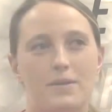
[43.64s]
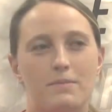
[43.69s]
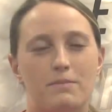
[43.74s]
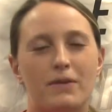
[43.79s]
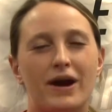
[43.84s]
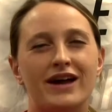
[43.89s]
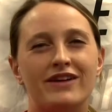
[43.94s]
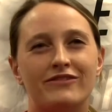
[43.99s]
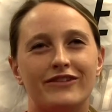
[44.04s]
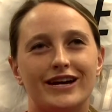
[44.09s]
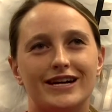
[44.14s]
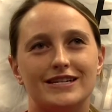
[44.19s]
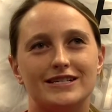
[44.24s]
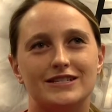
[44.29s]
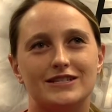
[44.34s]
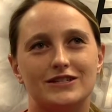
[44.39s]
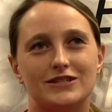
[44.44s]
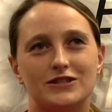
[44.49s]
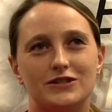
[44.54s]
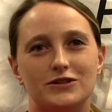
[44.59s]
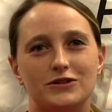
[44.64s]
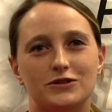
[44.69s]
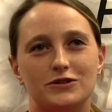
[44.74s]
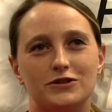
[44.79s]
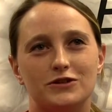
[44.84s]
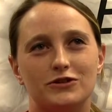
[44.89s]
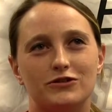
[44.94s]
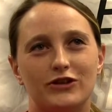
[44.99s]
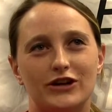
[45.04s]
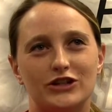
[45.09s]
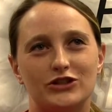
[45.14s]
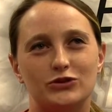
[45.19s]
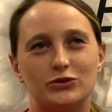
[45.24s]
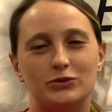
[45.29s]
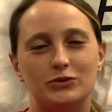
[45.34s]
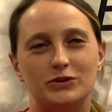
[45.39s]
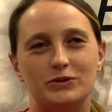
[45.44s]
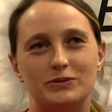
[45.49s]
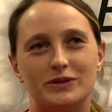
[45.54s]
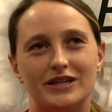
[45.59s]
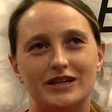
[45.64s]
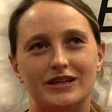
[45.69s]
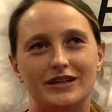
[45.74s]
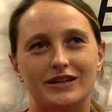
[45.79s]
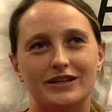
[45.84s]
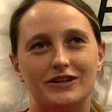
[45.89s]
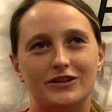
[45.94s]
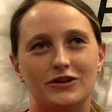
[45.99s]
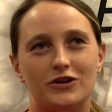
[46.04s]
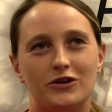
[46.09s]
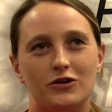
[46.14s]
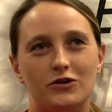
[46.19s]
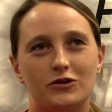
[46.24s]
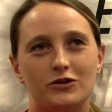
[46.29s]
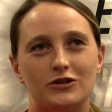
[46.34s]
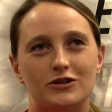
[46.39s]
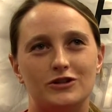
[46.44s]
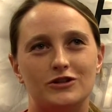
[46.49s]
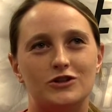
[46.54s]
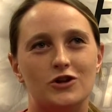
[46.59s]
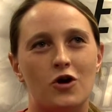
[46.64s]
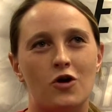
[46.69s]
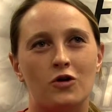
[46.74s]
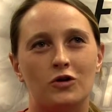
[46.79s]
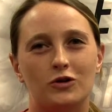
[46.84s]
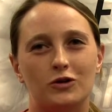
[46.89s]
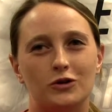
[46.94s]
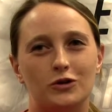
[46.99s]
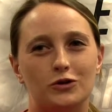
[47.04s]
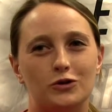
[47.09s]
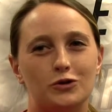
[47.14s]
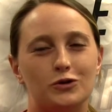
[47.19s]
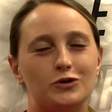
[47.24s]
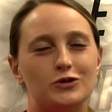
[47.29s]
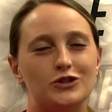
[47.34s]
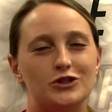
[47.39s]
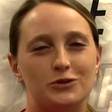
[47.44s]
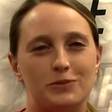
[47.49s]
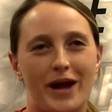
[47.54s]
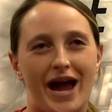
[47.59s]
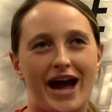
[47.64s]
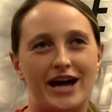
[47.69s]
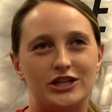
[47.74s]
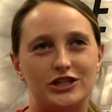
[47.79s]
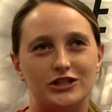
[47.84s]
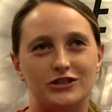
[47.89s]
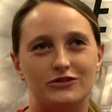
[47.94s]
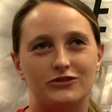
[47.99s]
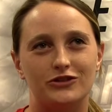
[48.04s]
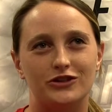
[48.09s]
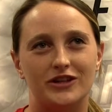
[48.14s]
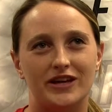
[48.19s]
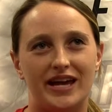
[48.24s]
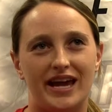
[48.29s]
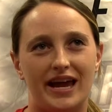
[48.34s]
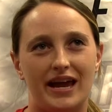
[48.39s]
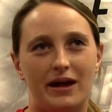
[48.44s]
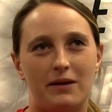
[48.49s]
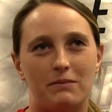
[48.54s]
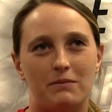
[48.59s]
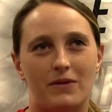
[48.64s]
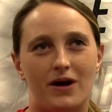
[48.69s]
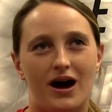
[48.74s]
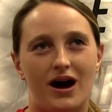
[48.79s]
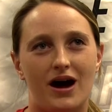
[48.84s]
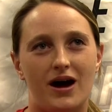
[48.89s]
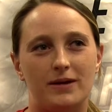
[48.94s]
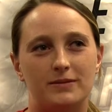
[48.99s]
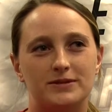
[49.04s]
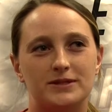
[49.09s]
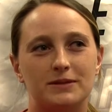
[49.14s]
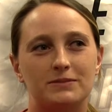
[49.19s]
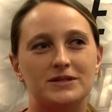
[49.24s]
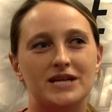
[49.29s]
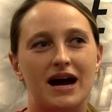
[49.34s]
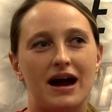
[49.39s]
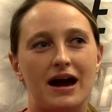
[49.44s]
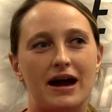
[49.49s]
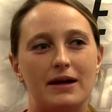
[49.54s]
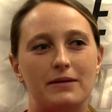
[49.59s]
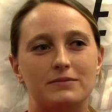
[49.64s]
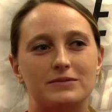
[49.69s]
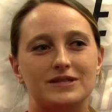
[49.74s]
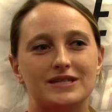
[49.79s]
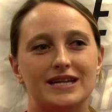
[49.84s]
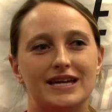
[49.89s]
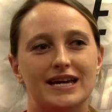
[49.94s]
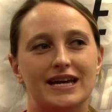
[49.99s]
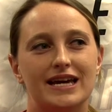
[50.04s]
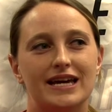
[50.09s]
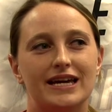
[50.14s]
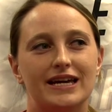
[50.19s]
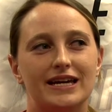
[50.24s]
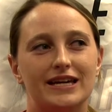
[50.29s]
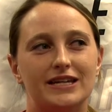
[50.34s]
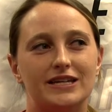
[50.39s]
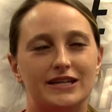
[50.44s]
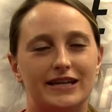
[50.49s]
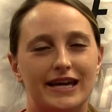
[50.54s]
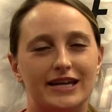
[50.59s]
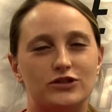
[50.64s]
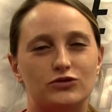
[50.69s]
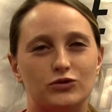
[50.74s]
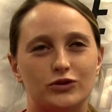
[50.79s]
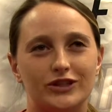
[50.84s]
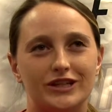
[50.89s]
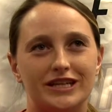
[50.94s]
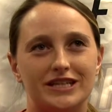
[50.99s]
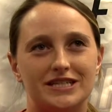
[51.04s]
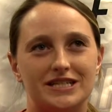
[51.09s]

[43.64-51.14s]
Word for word: My advice to the freshman would be, you know, don't lose your passion for the game. Um, sometimes it gets really